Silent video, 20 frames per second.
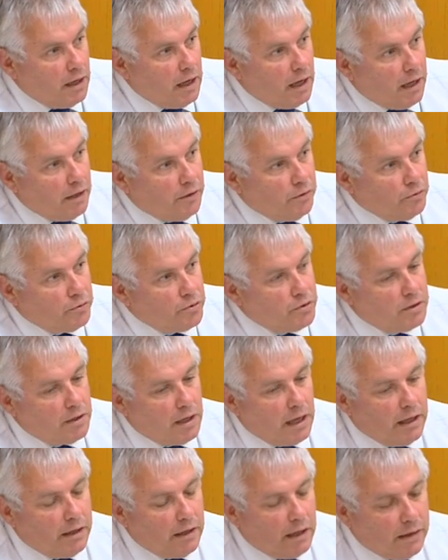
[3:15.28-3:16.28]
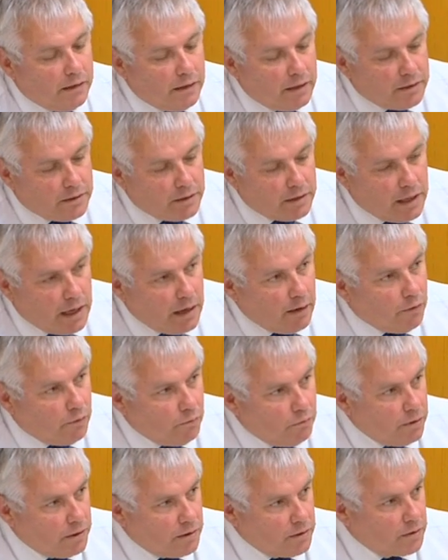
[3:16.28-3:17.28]
and there's now a
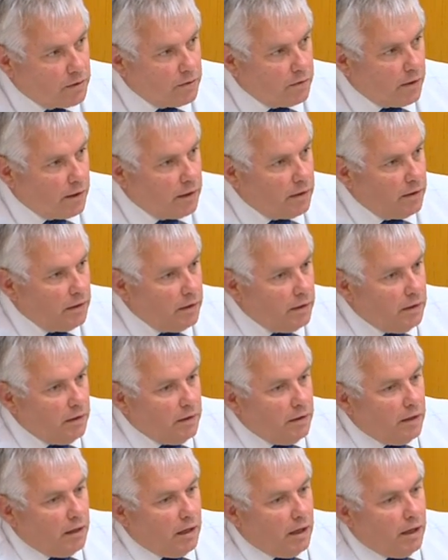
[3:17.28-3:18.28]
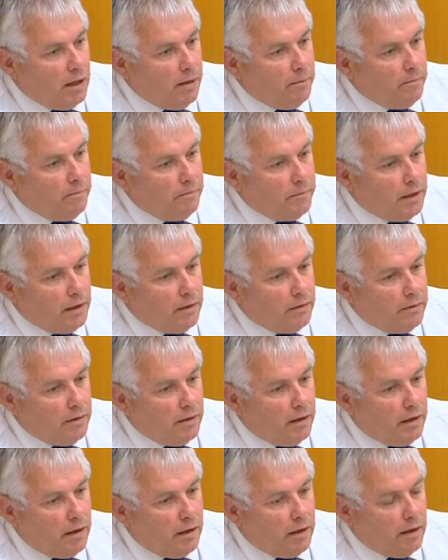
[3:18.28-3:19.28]
risk that
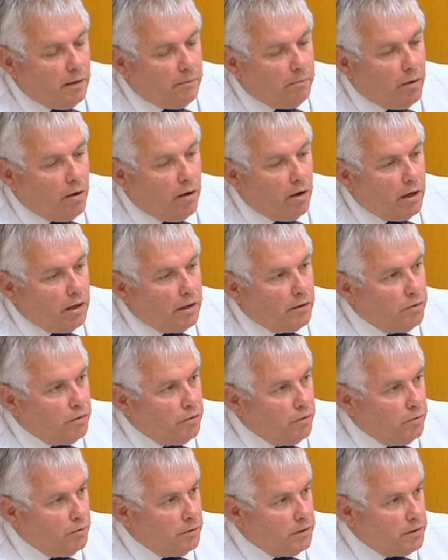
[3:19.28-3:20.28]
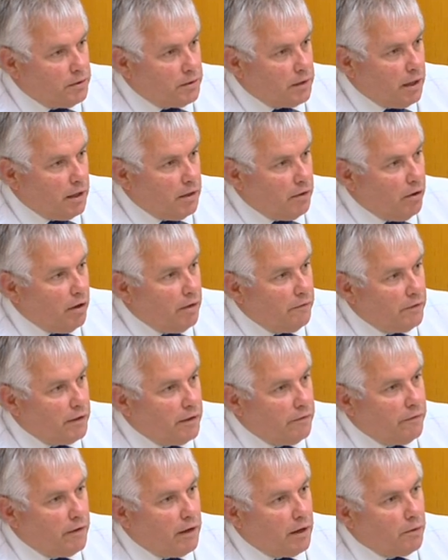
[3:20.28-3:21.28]
a pilot who is night
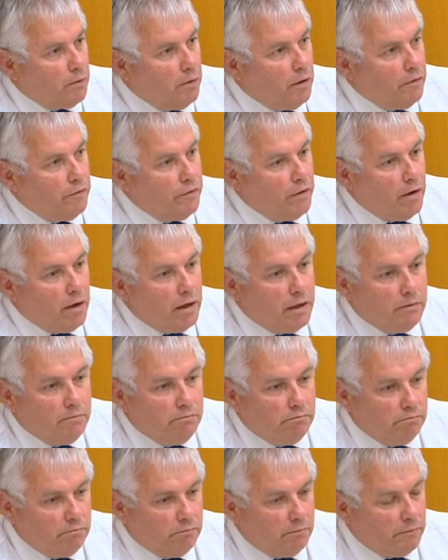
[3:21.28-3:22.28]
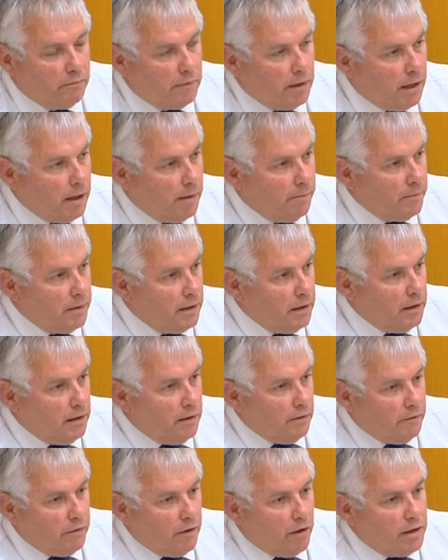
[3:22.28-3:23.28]
VFR qualified
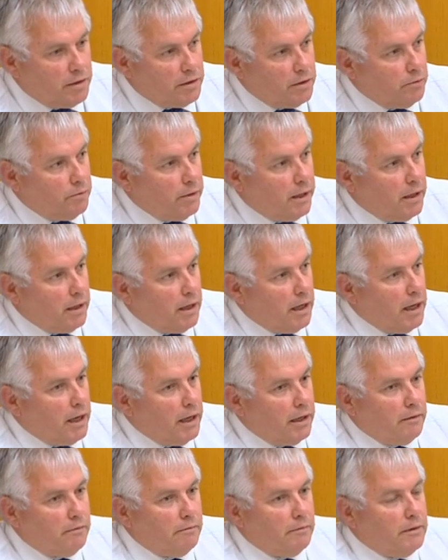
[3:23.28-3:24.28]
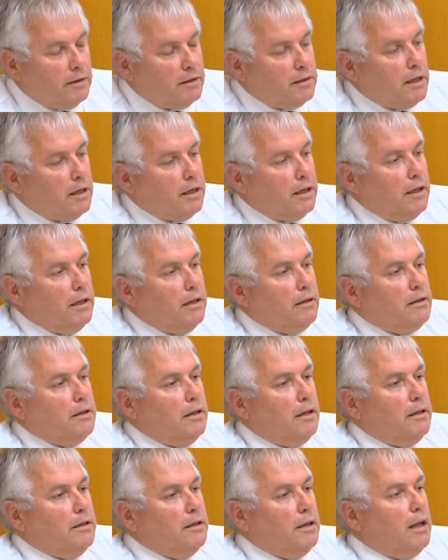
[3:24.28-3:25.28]
flies into Adelaide, is going to get
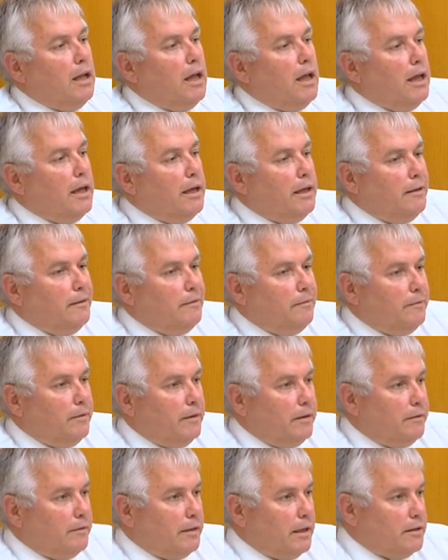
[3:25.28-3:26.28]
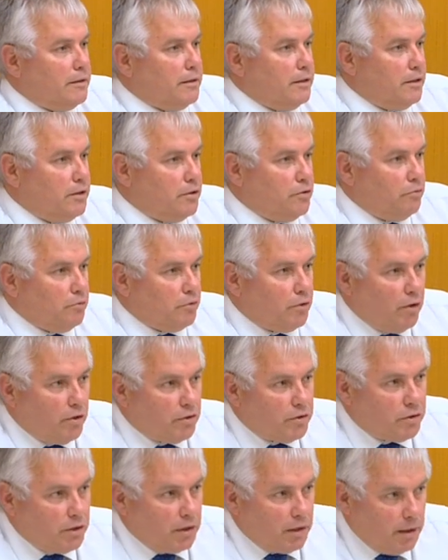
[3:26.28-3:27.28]
delayed. That's additional
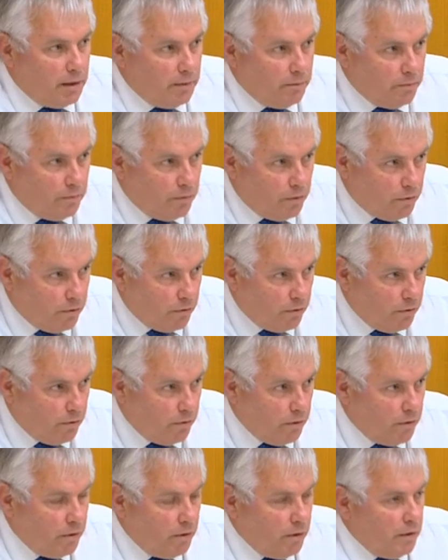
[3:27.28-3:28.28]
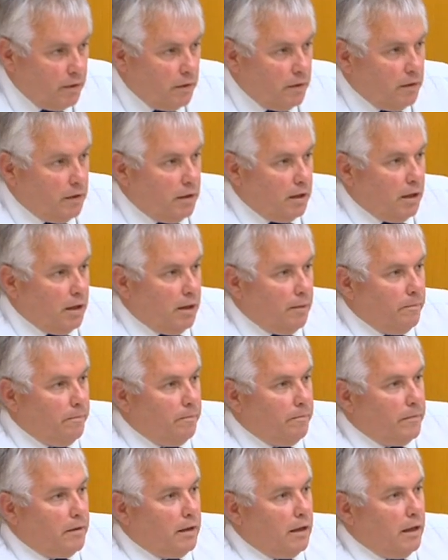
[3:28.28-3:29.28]
cost to him or her, and